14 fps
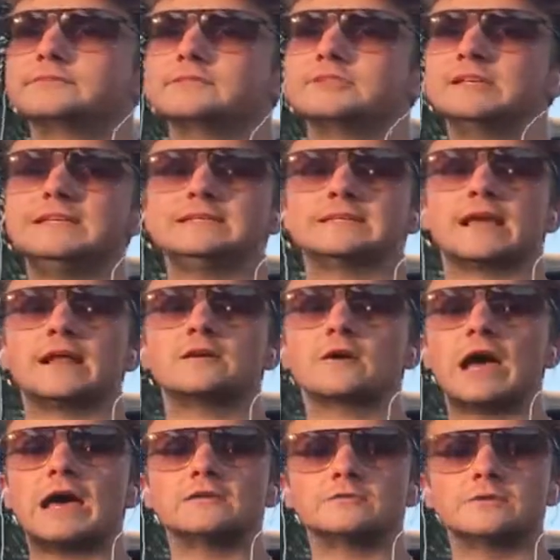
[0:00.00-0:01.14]
Geez,
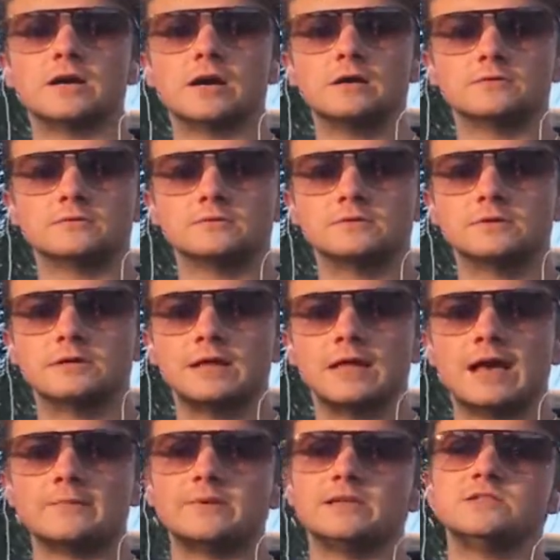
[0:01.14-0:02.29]
I don't know.
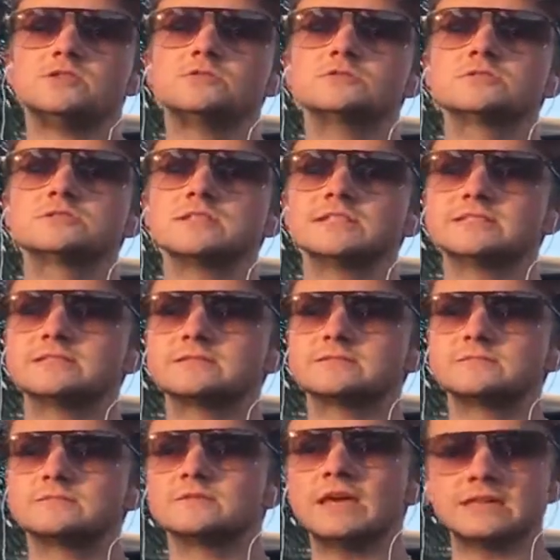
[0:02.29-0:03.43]
I mean, usually
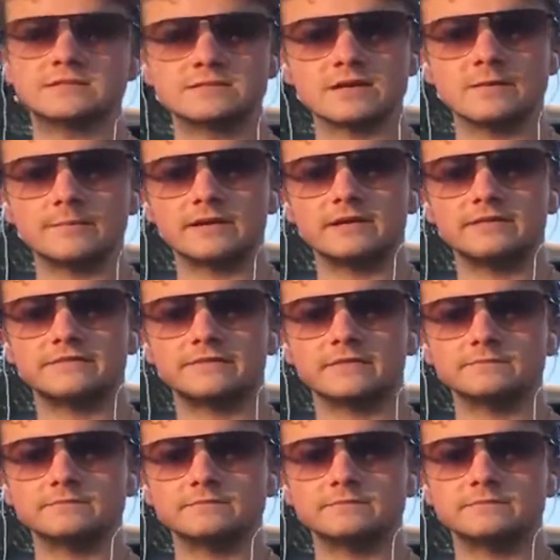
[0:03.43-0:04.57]
it's somebody
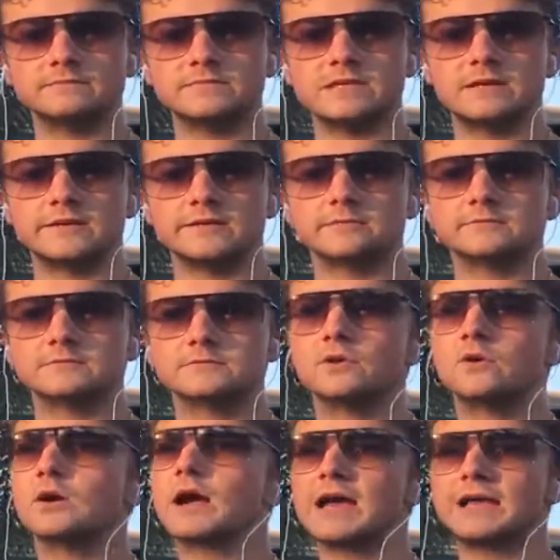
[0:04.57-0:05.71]
from,
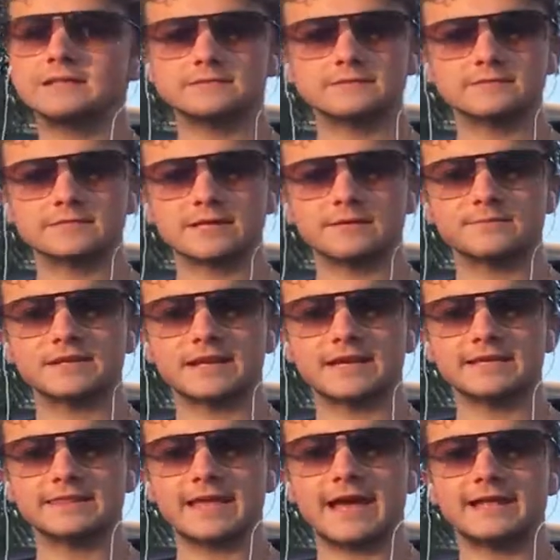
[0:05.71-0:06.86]
Long Island or something
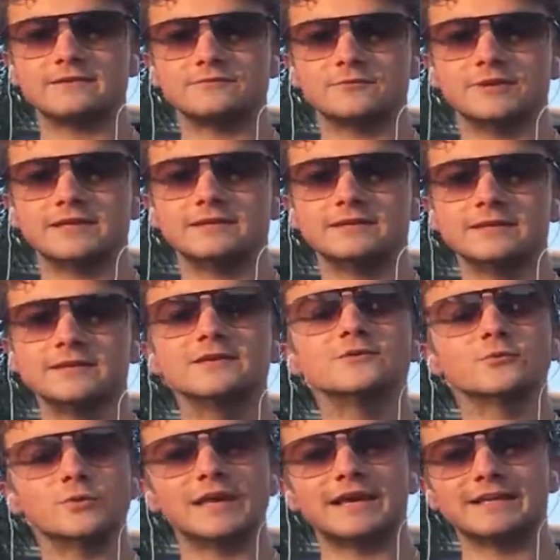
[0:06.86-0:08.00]
like that, and we
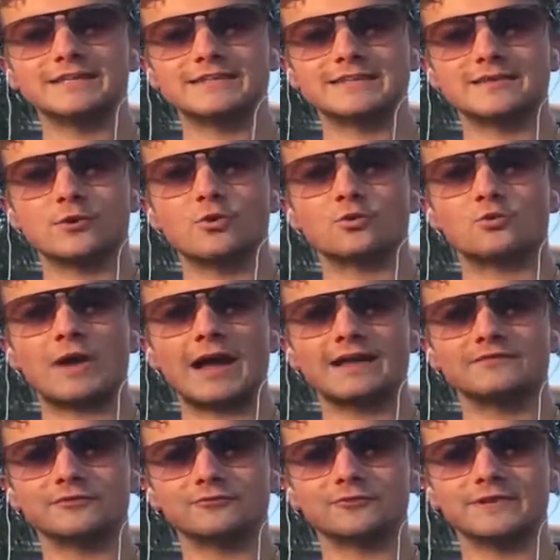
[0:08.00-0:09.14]
get into the whole
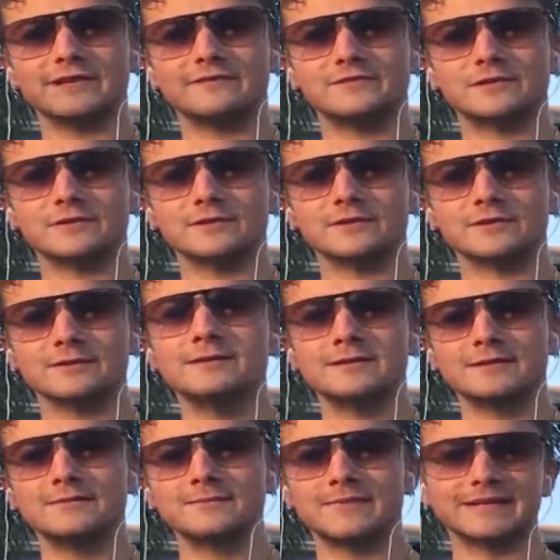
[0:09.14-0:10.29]
rivalry of it all.
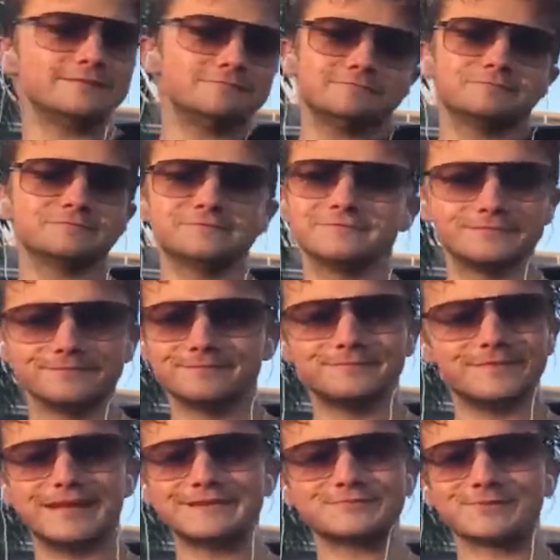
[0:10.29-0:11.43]

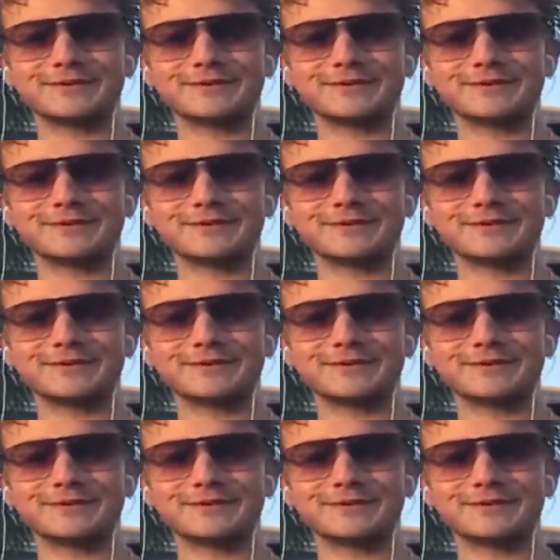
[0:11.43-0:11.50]
That's